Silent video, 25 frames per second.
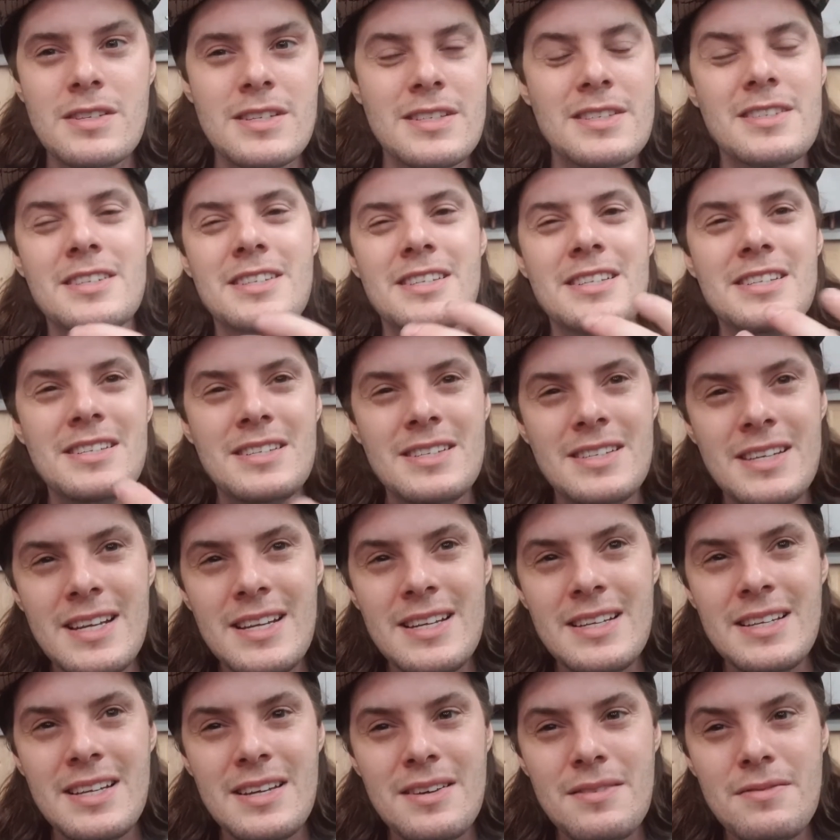It's a
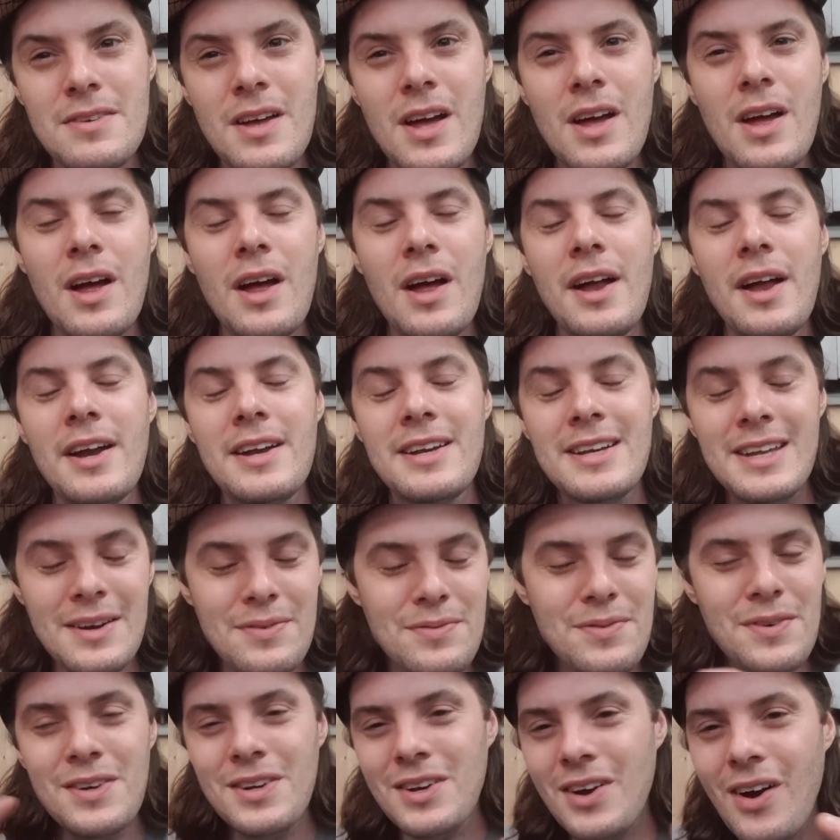distinctive,
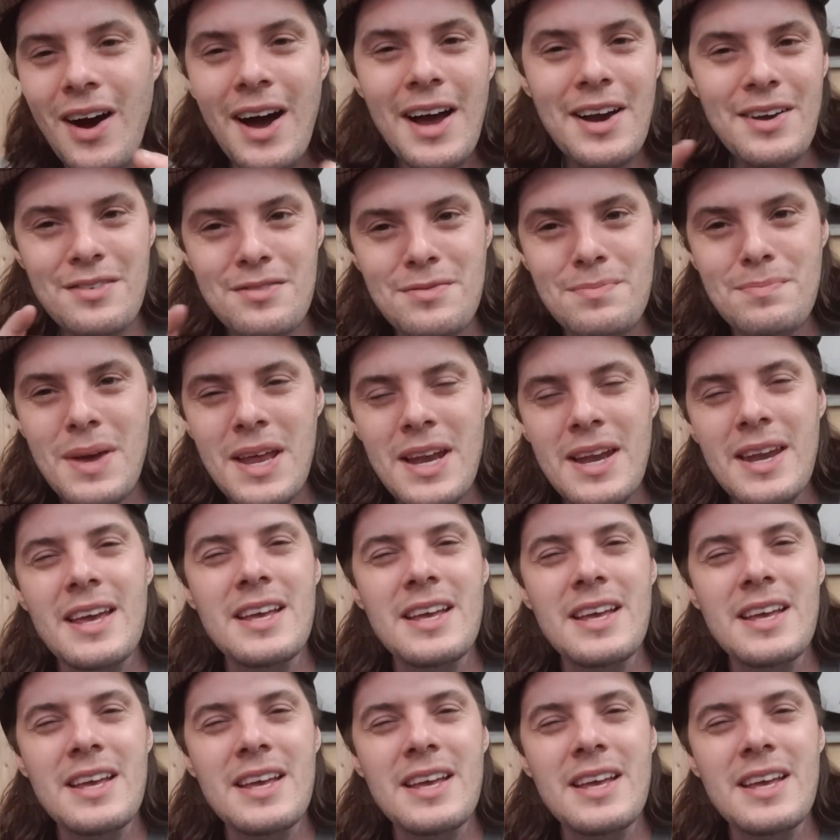different kind of mint.